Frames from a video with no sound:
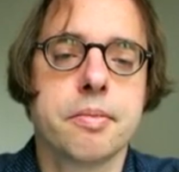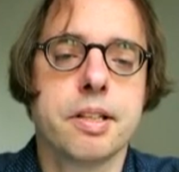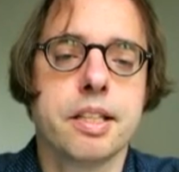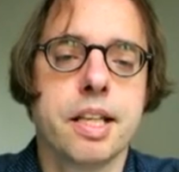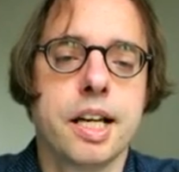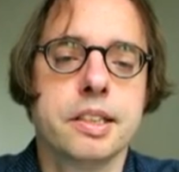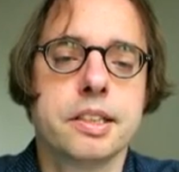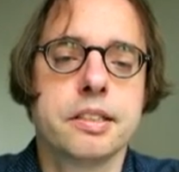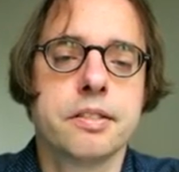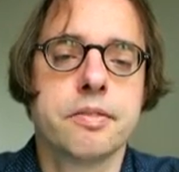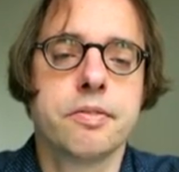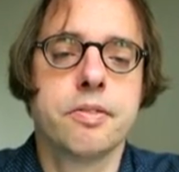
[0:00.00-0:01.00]
largest
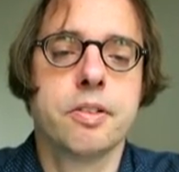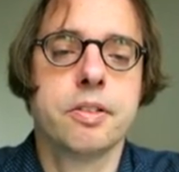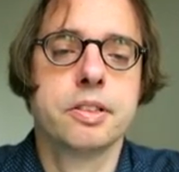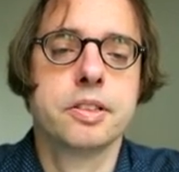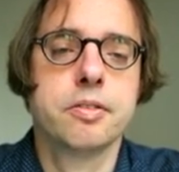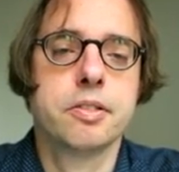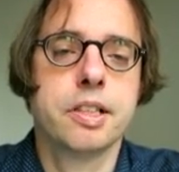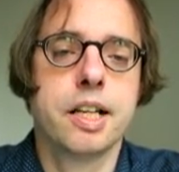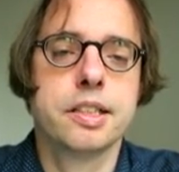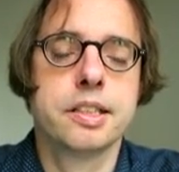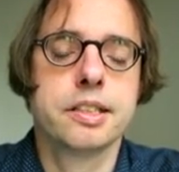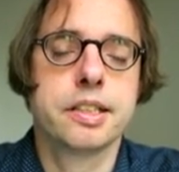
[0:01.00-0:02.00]
for 2
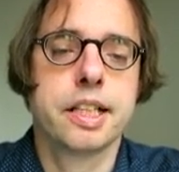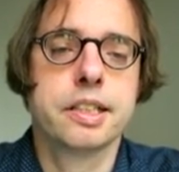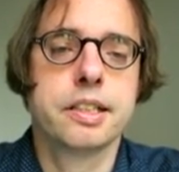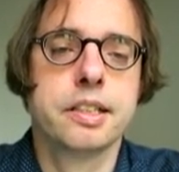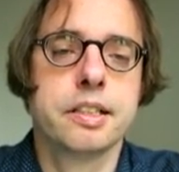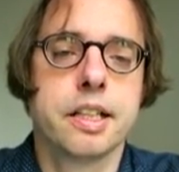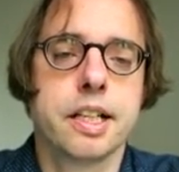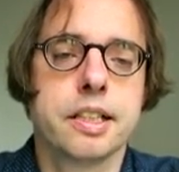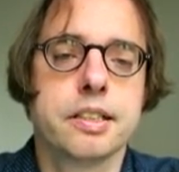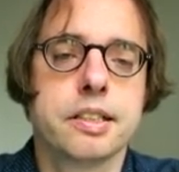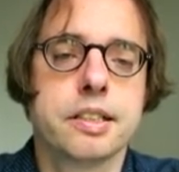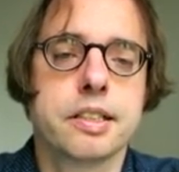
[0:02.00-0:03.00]
classes actually, and